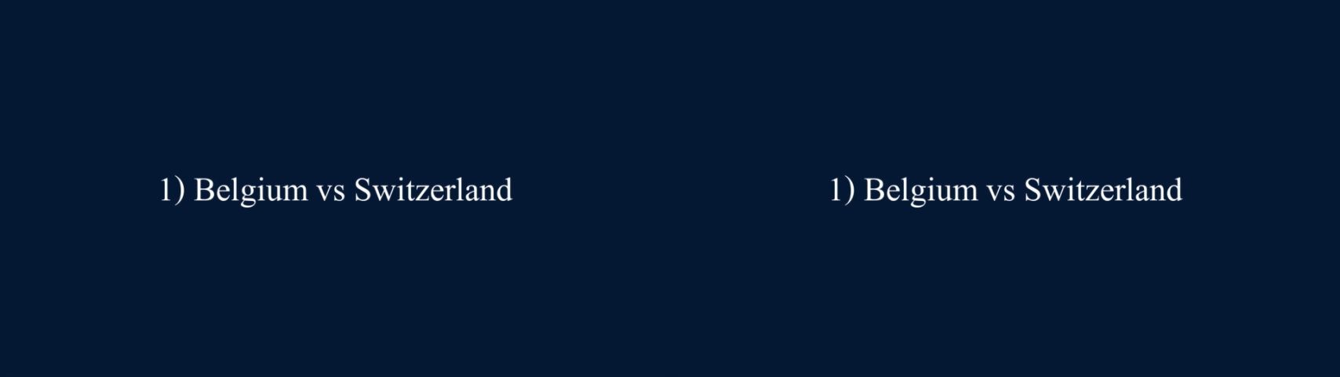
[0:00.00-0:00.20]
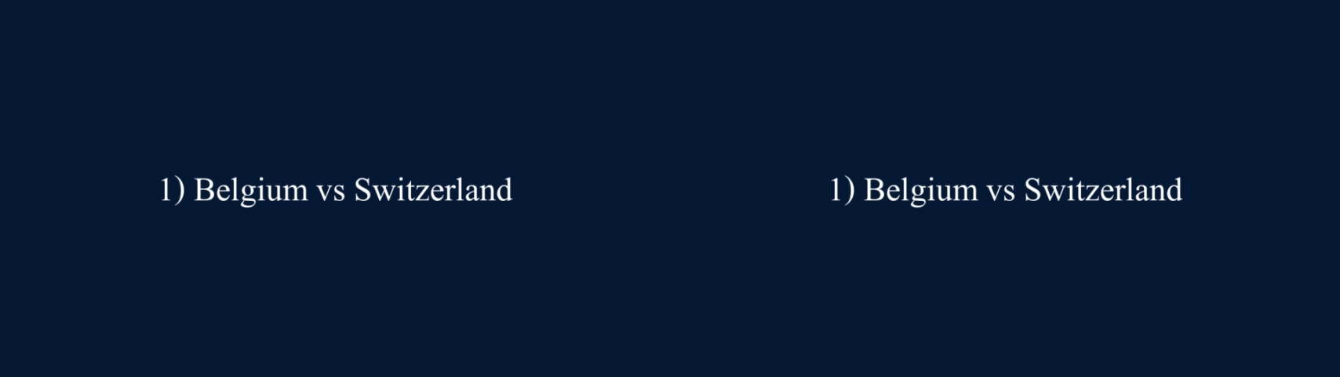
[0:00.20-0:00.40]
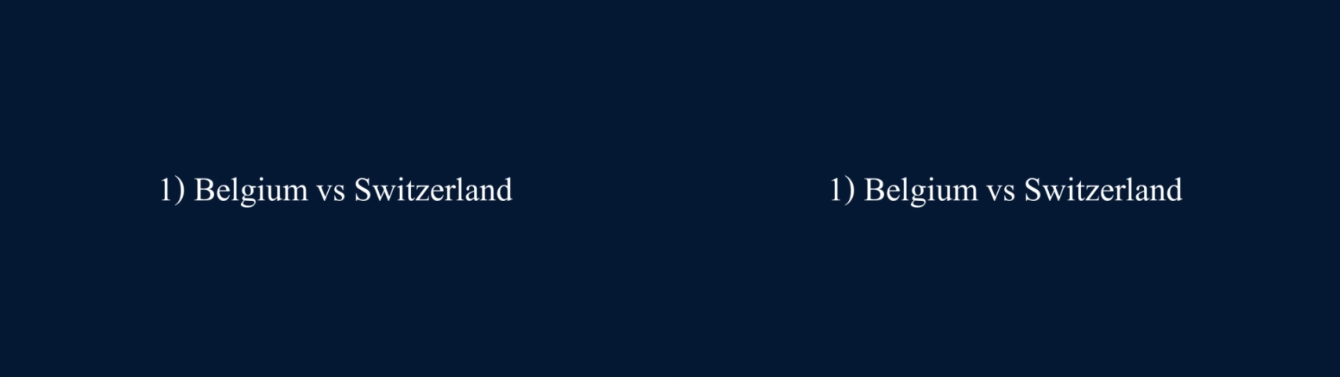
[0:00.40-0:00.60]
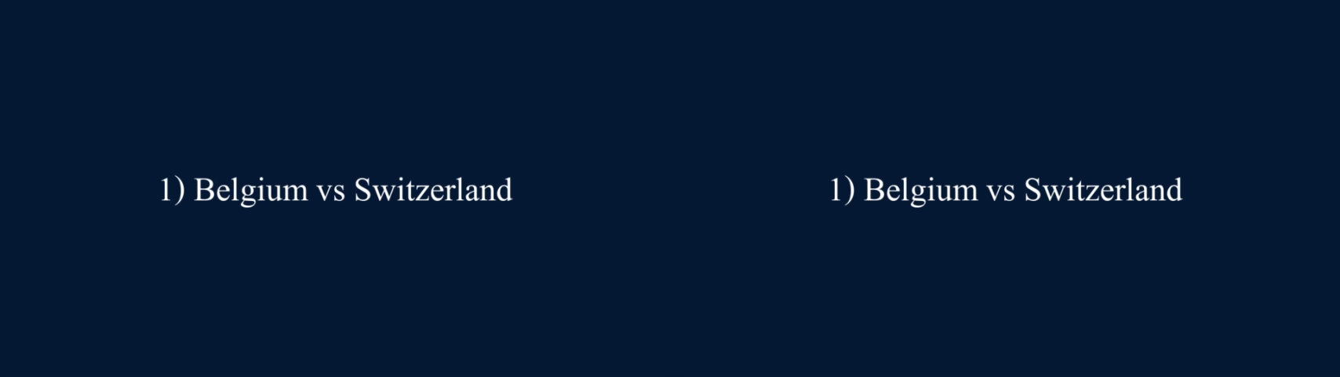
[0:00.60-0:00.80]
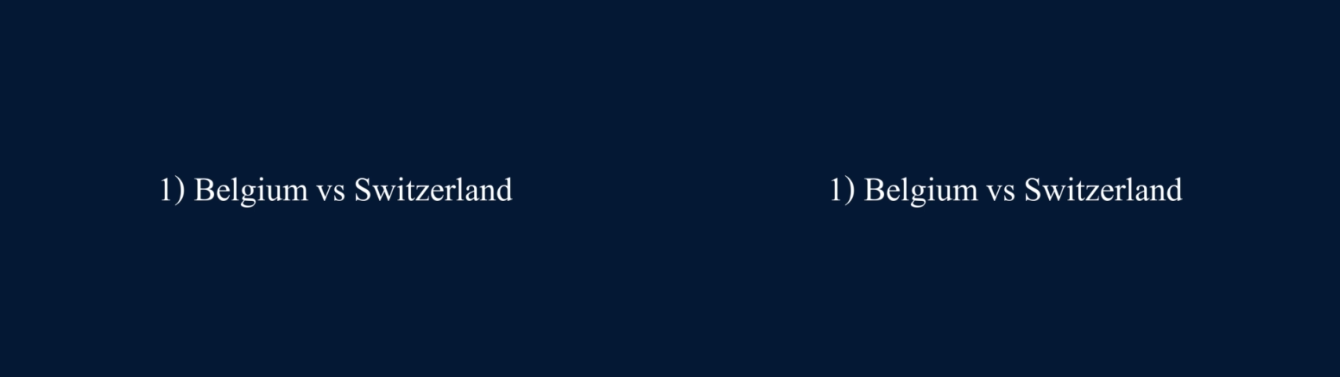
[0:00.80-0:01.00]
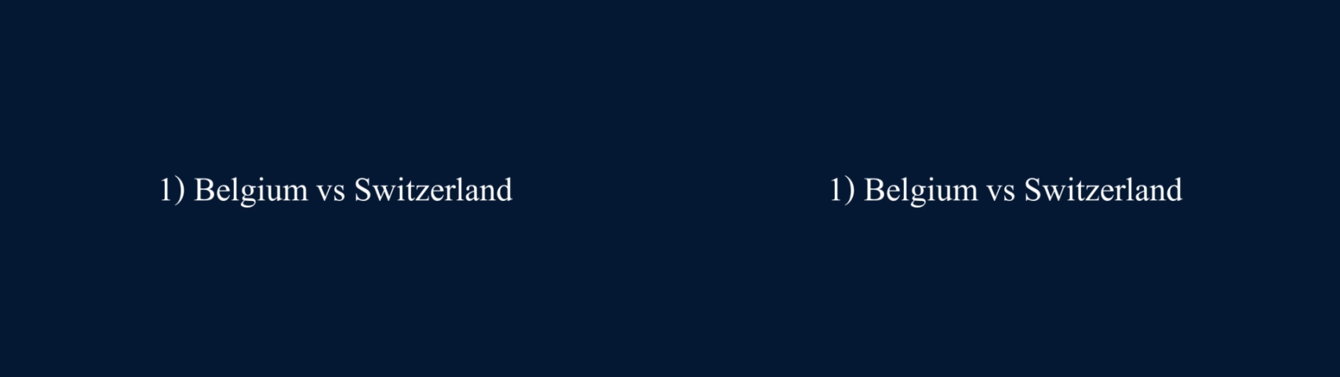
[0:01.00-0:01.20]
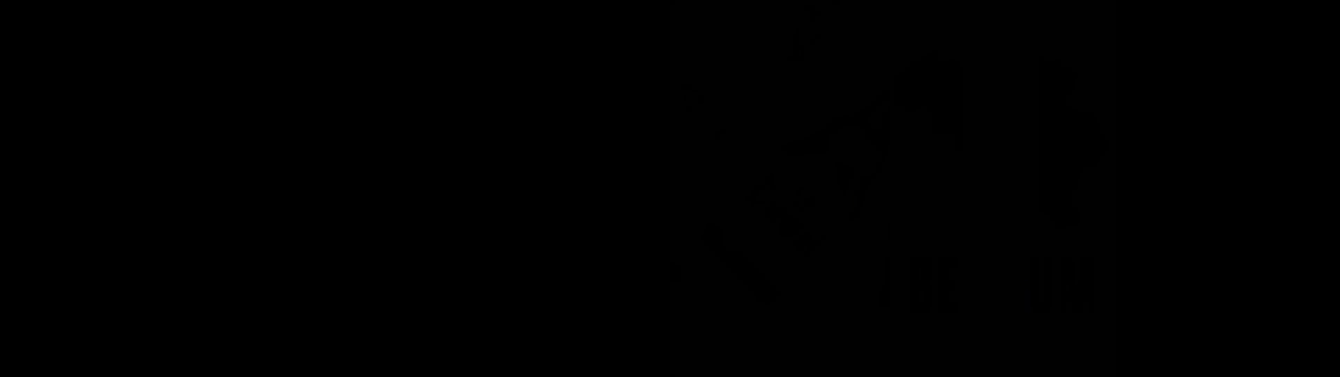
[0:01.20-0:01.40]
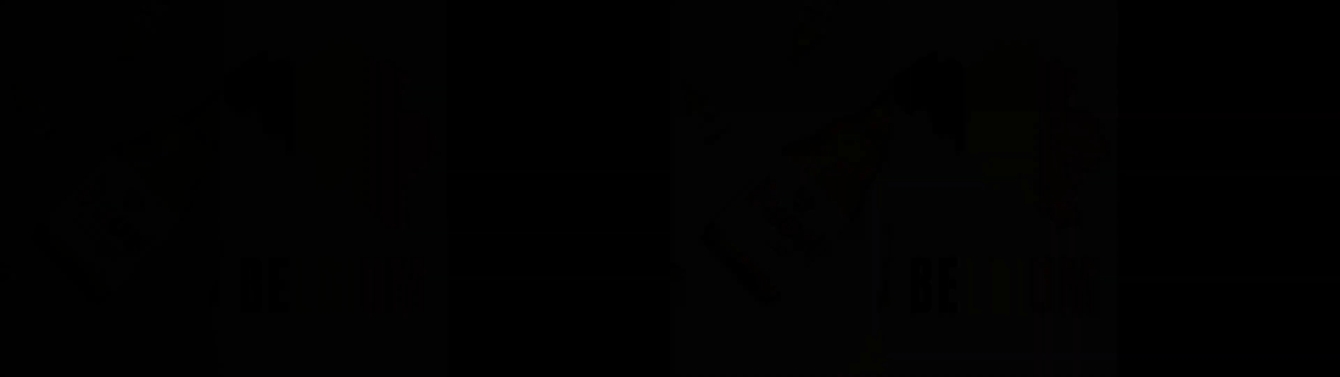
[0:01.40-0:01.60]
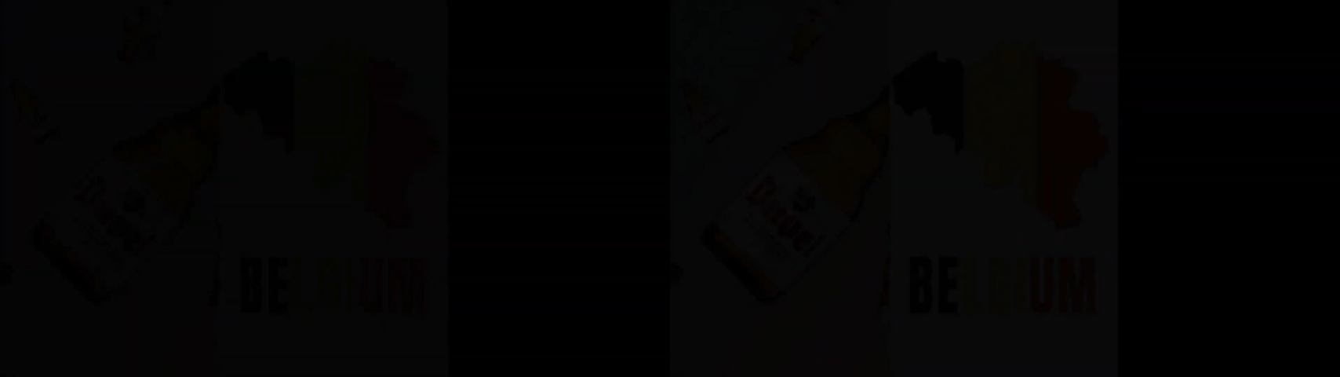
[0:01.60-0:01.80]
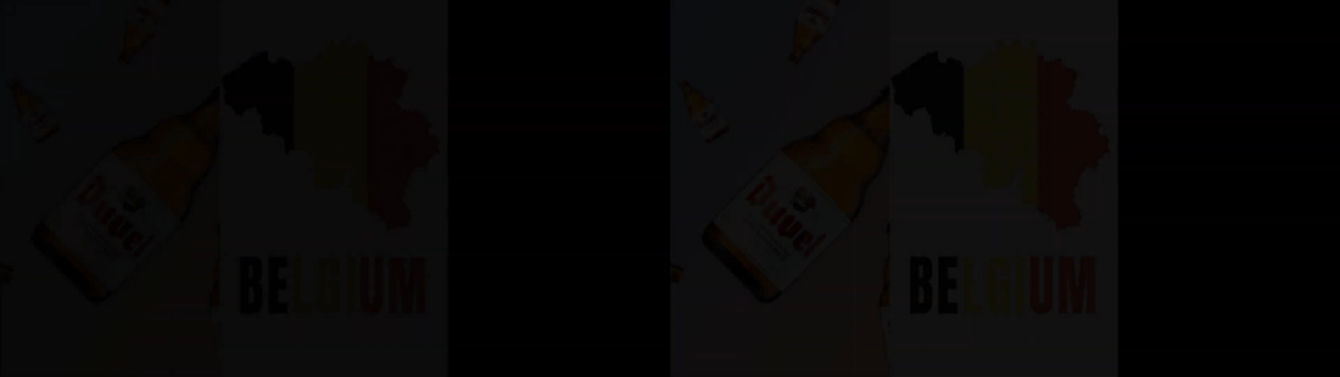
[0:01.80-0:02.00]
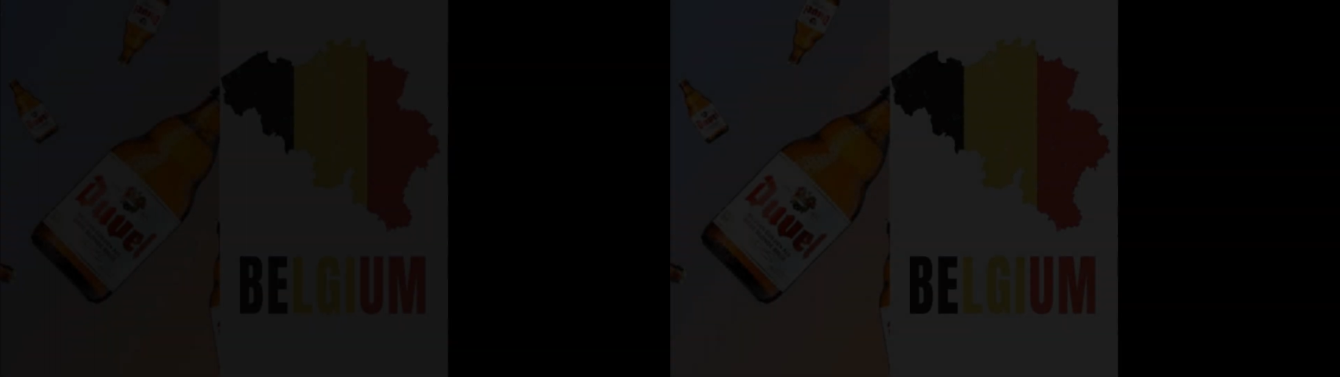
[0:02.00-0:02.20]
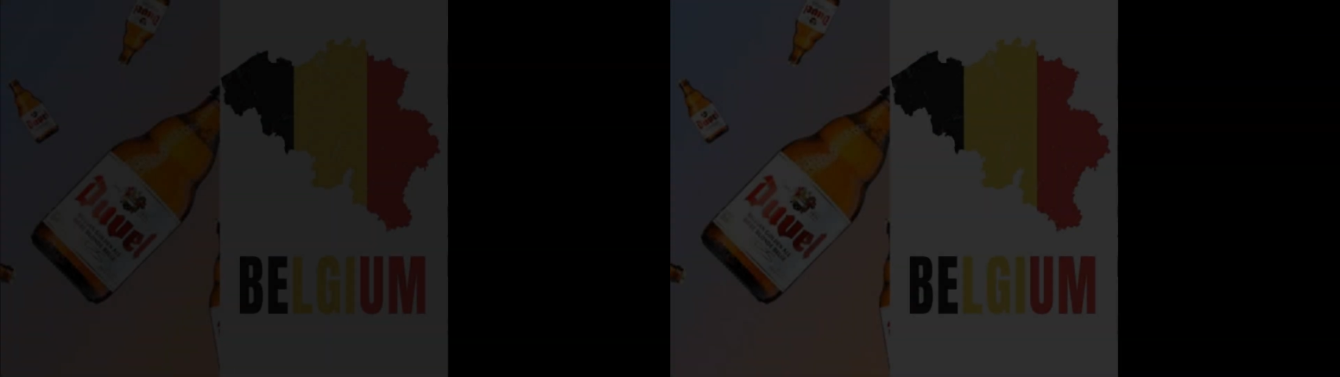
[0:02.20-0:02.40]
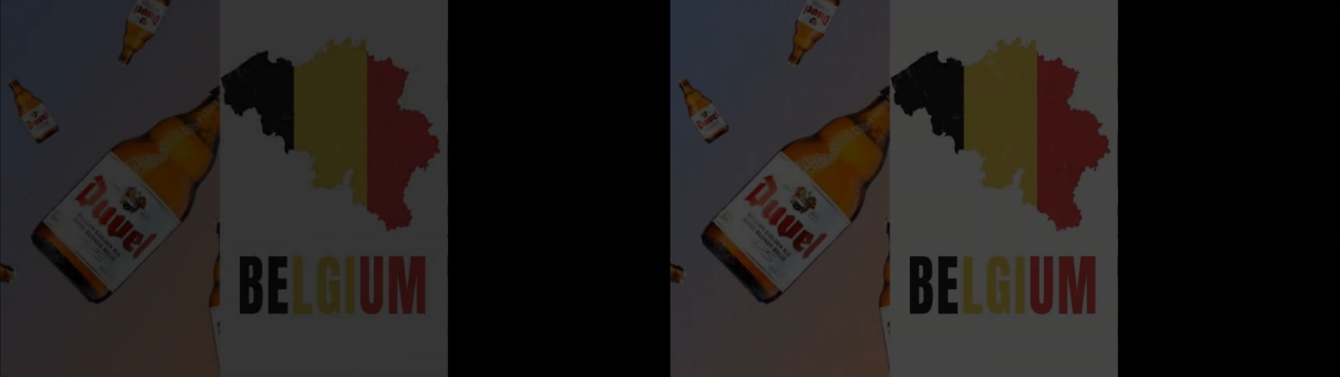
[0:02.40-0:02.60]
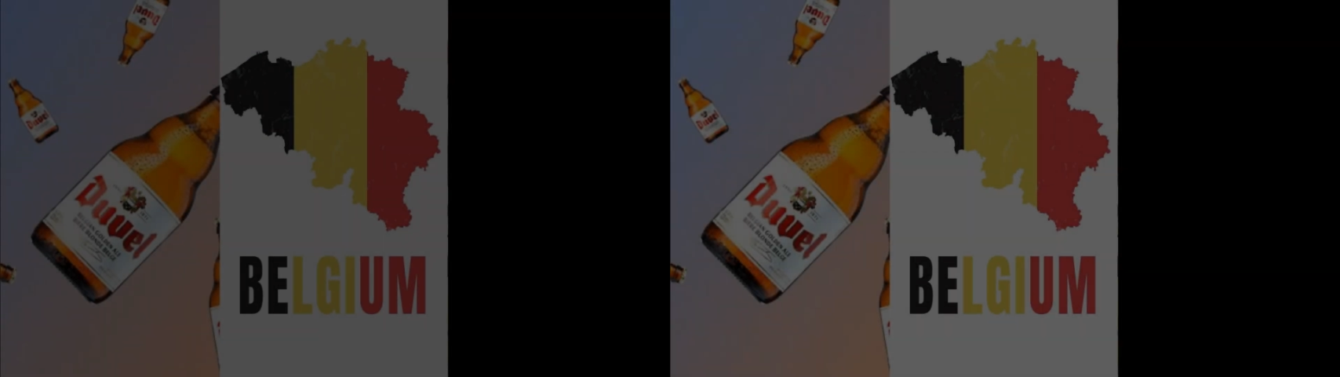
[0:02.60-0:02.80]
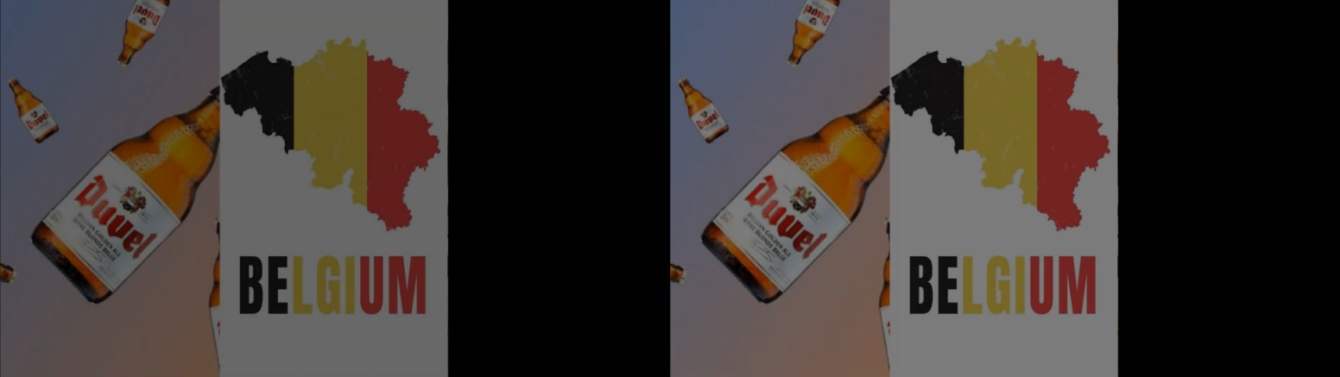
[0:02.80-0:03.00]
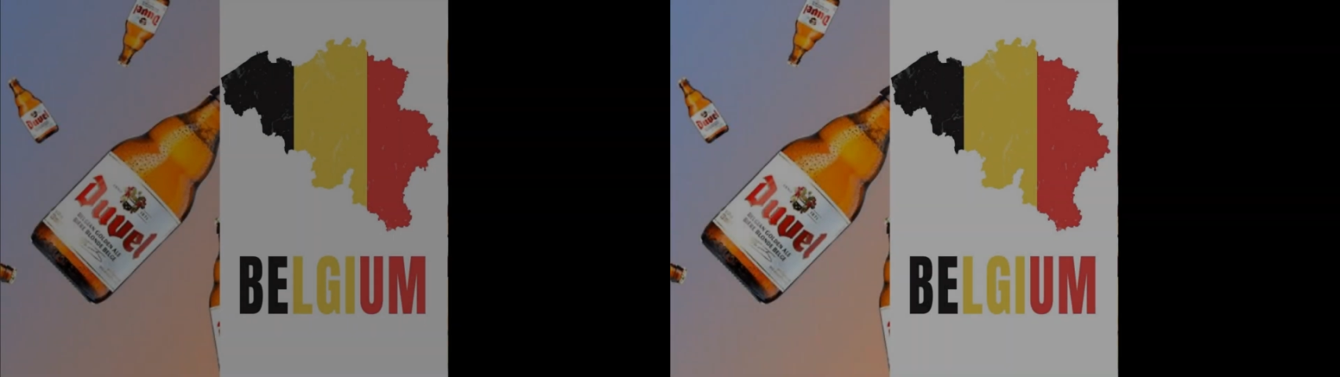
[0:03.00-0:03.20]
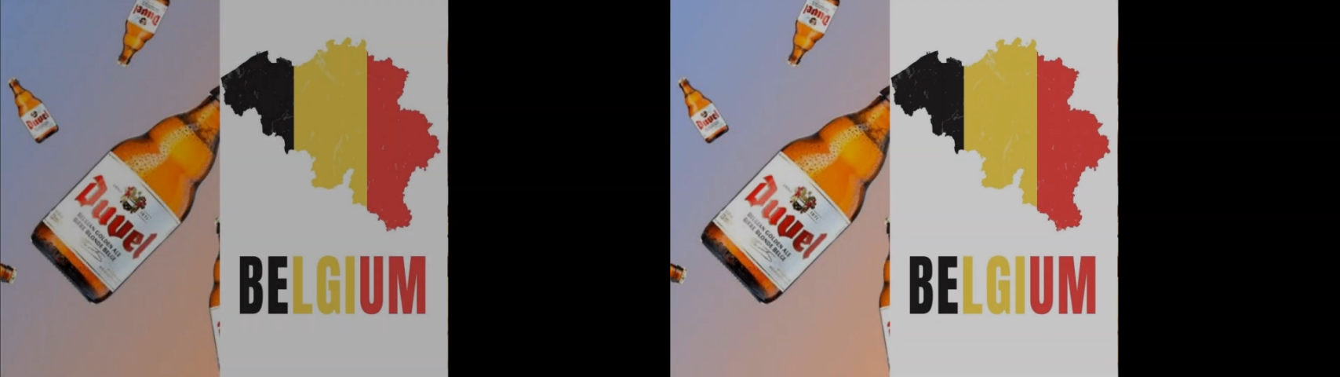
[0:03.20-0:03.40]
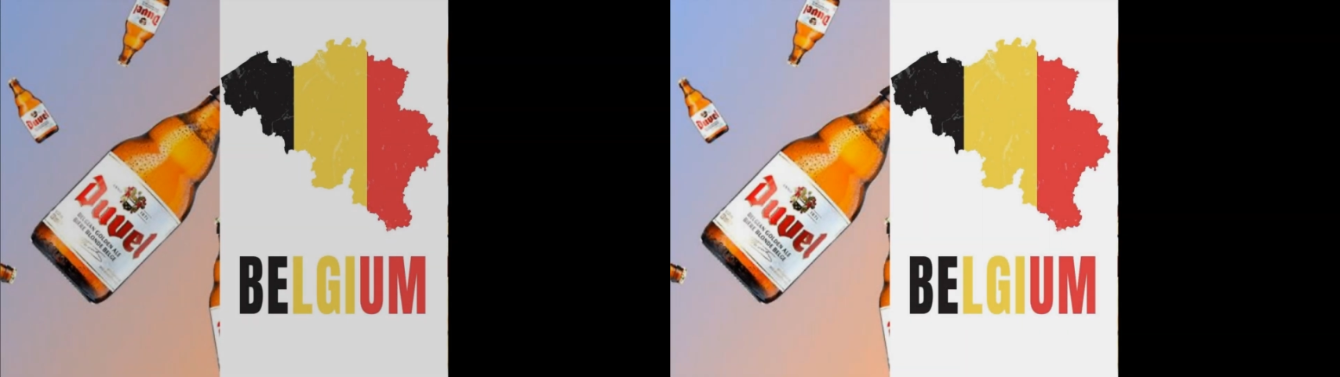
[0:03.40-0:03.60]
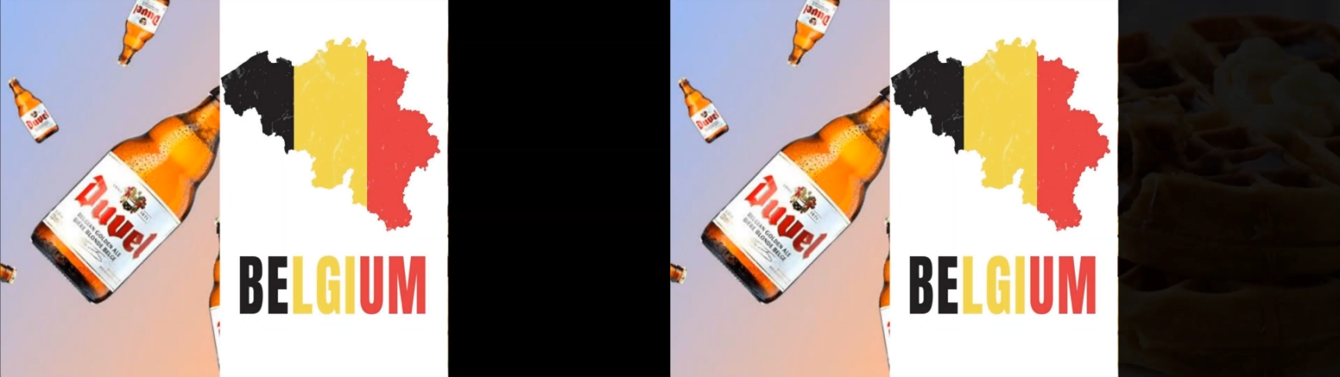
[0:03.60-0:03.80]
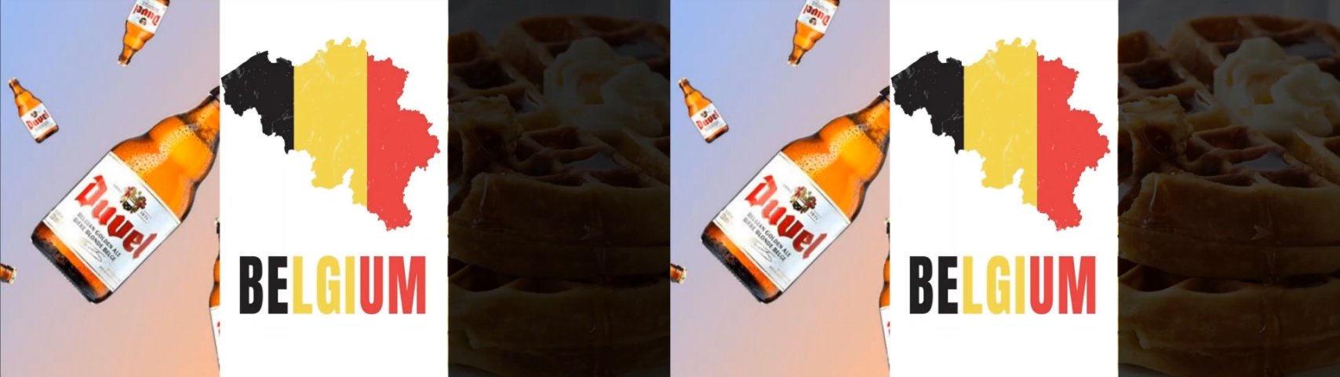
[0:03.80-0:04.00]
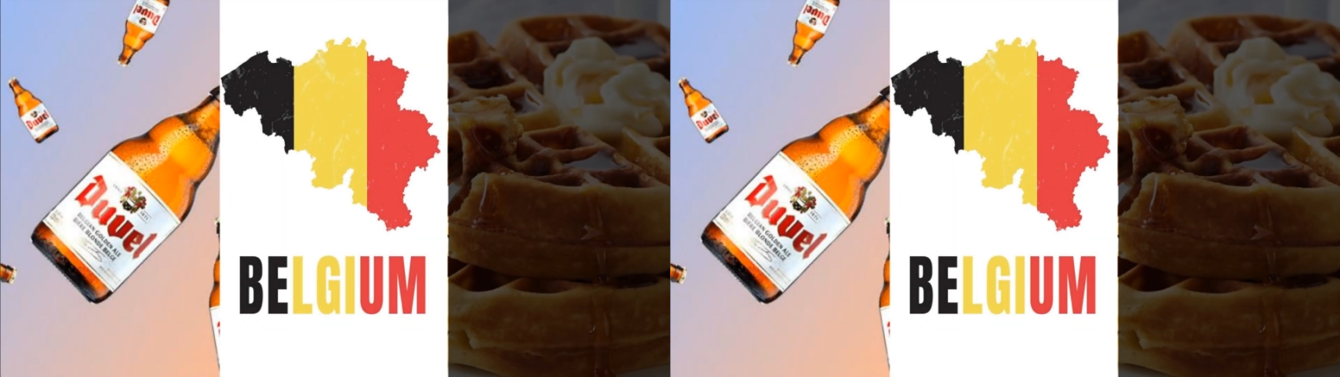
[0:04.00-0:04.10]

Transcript: (no speaker visible)